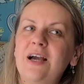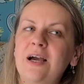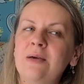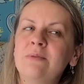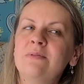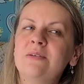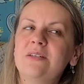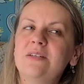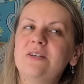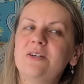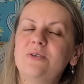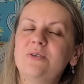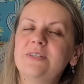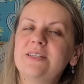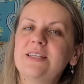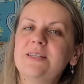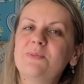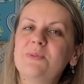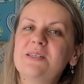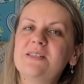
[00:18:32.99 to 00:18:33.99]
I'm gonna go and
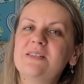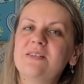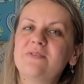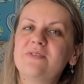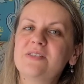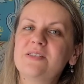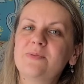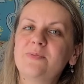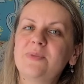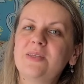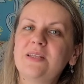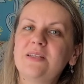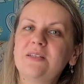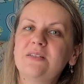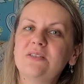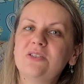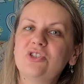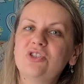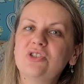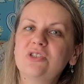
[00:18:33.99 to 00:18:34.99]
get myself something
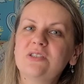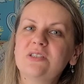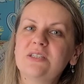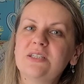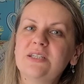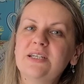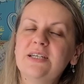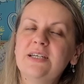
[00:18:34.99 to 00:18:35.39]
delicious.